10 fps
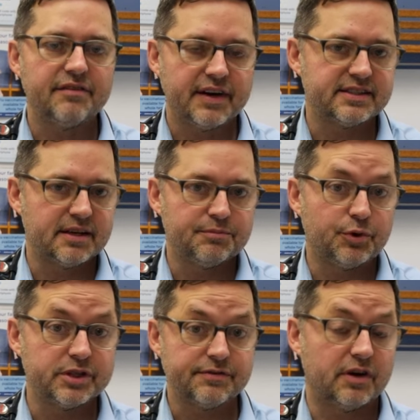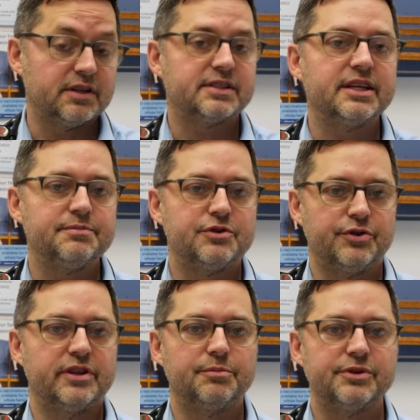I've had some boys fall asleep
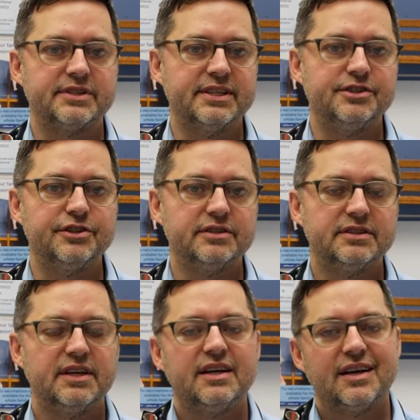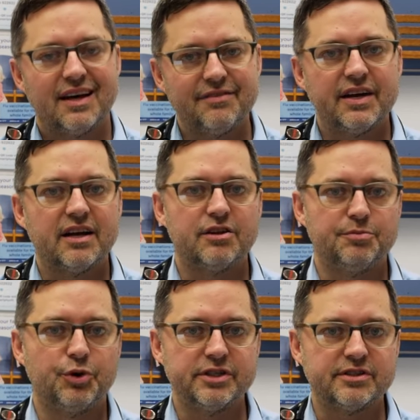during the procedure. I've had
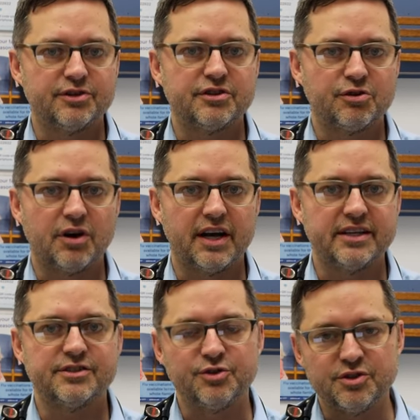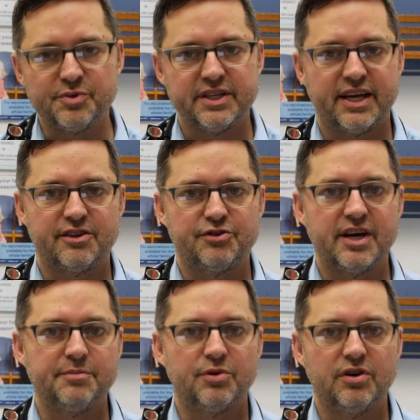other boys start to cry as soon as we take their
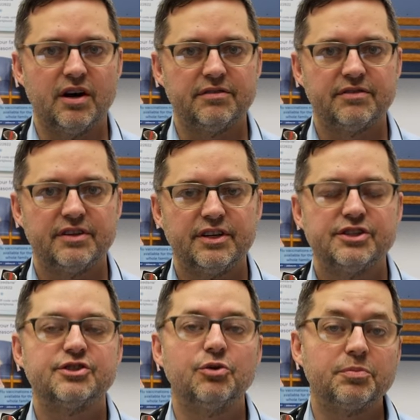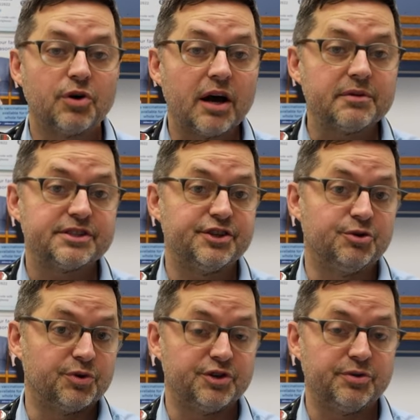diaper off. So we'll promise
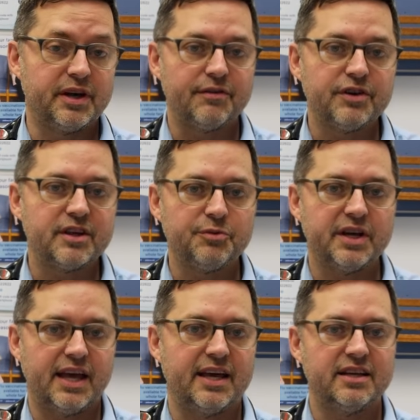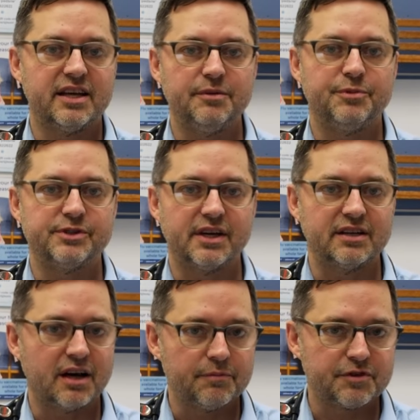you we're doing everything we can to keep your
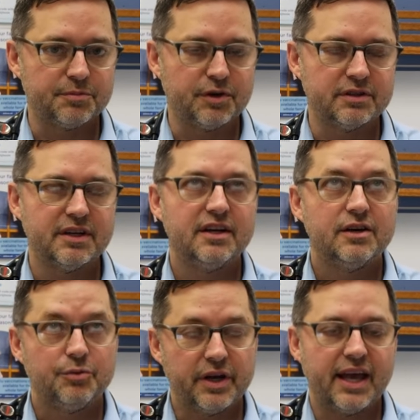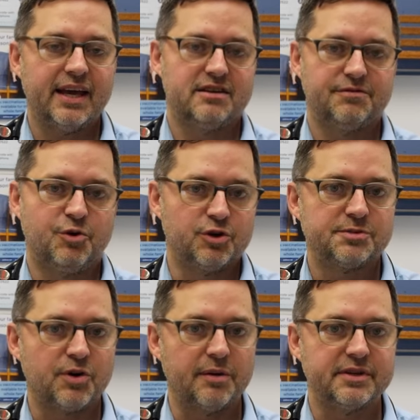son comfortable. We can't, of
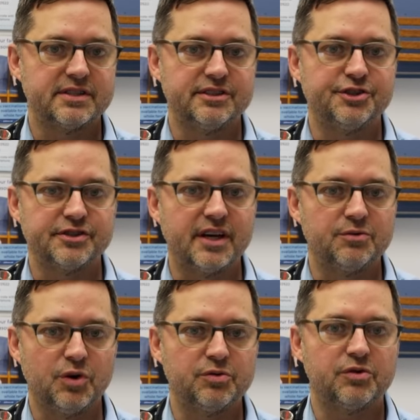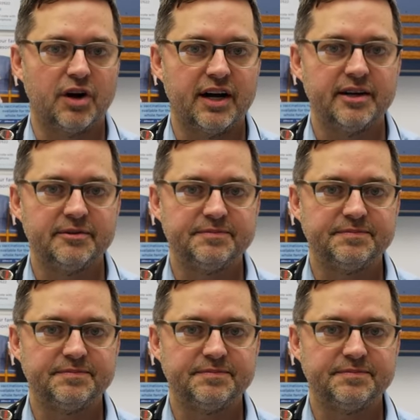course, promise that your son won't cry.